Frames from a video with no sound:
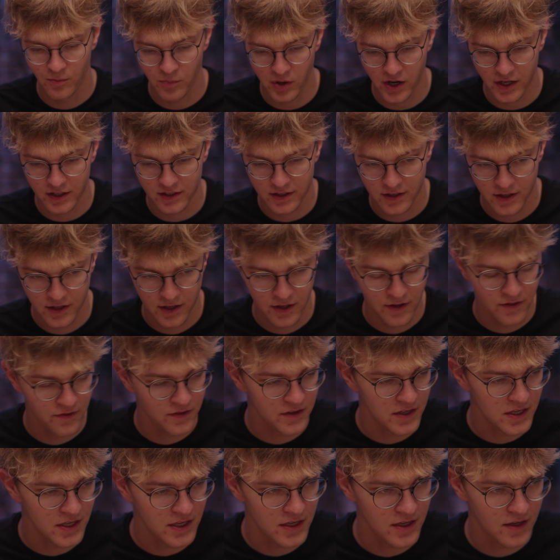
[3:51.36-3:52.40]
But
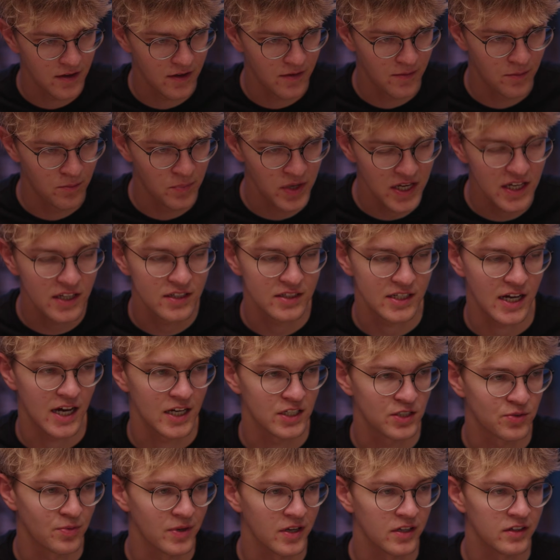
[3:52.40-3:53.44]
the biggest
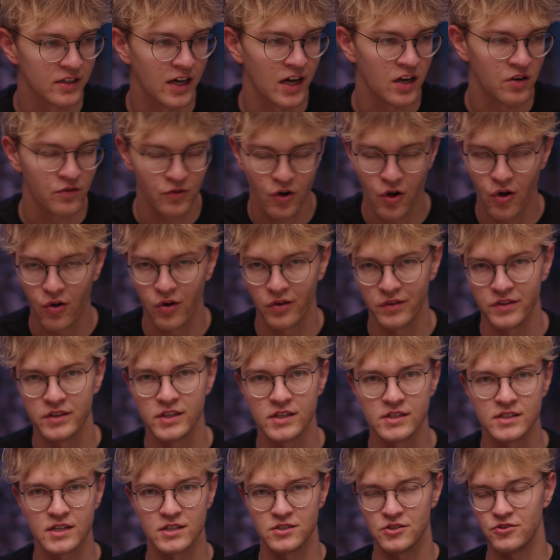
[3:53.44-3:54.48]
aspect out of all of
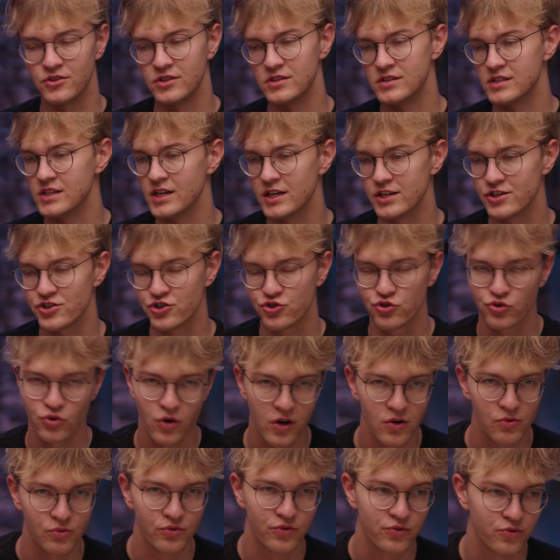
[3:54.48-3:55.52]
these, as you can see, I
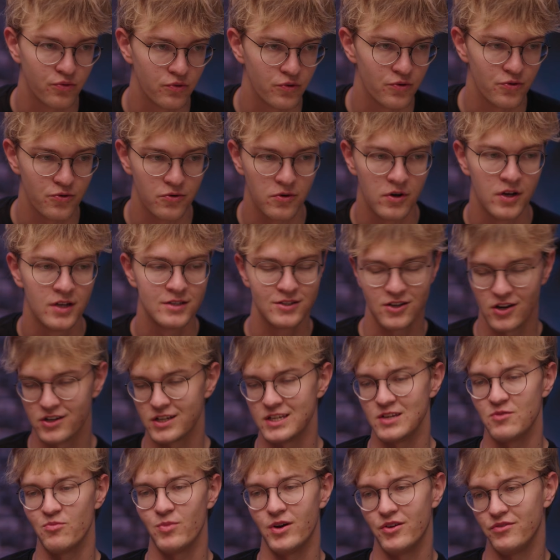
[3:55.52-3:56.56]
struggled through
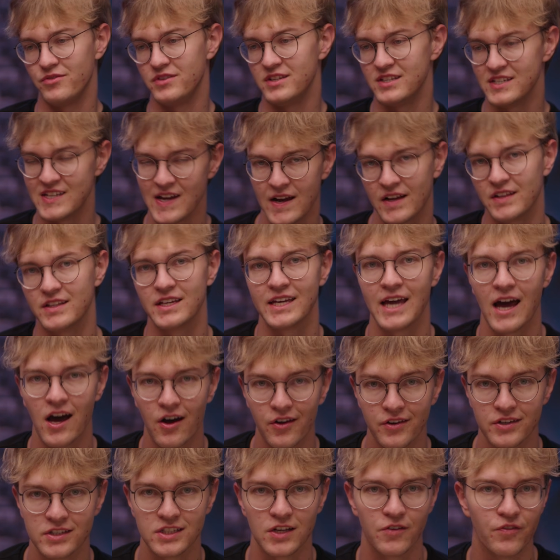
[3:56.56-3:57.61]
talking about the
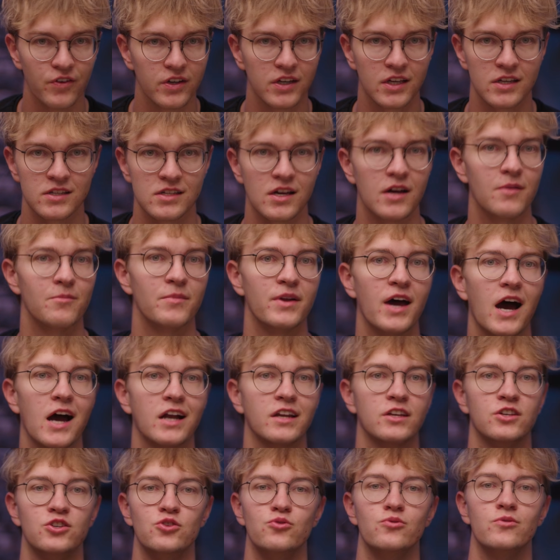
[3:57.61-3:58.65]
technicalities of it because I'm
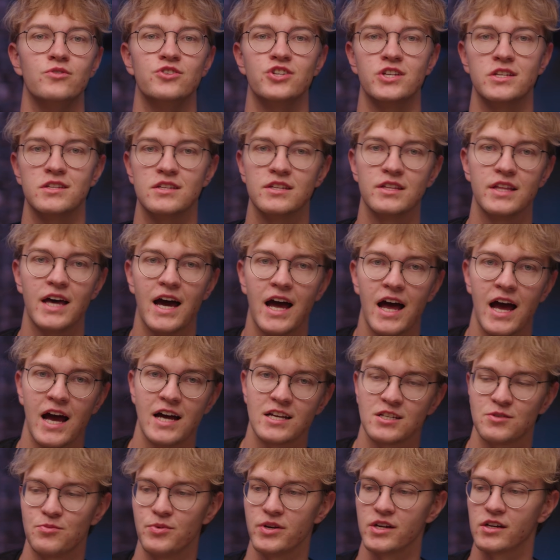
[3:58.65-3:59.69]
not huge into that
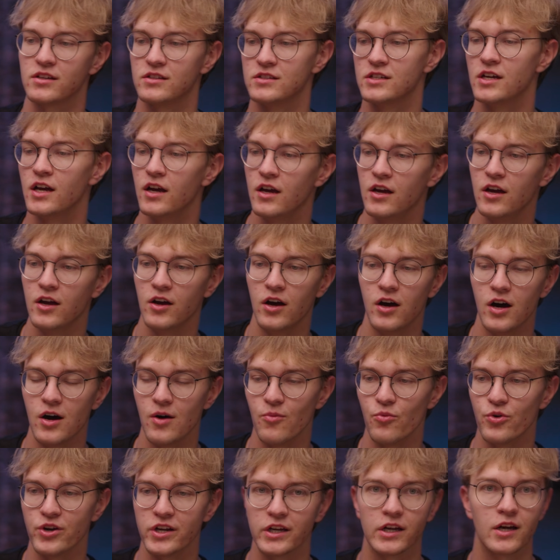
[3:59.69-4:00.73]
aspect
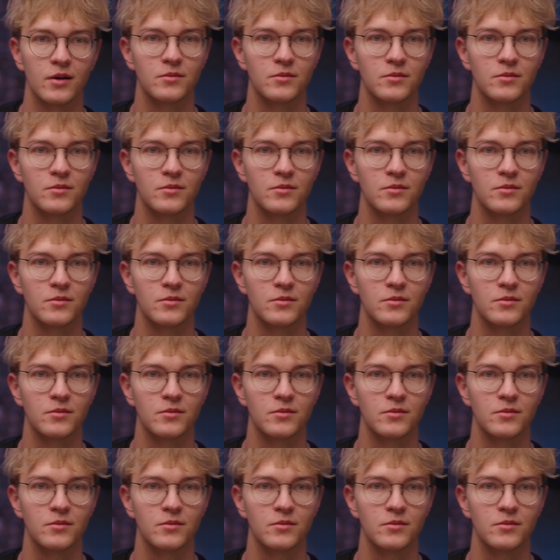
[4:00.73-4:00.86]
when it